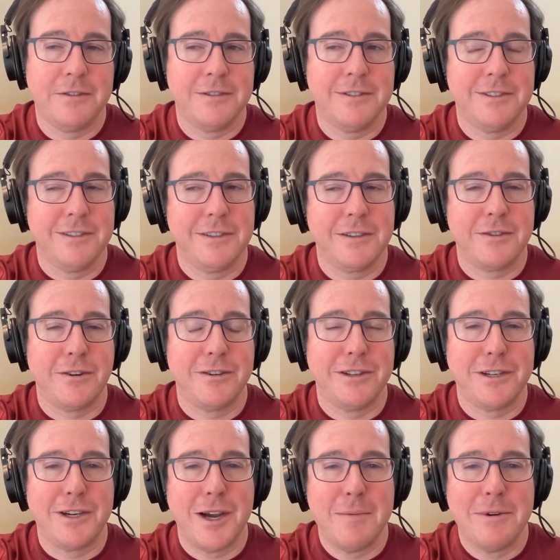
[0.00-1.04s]
let's start
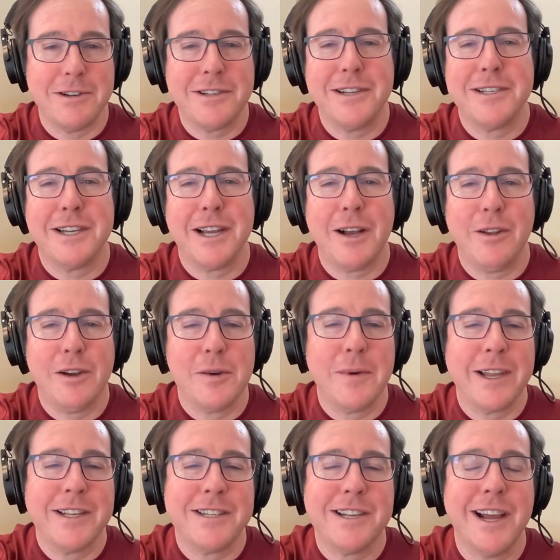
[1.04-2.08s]
the timers let's see how long we
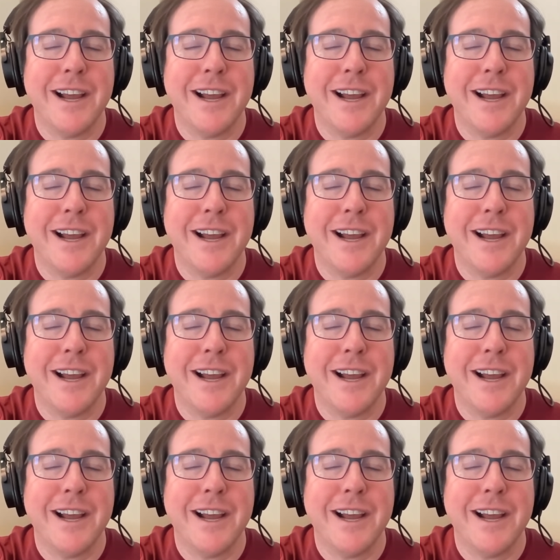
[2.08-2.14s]
can stay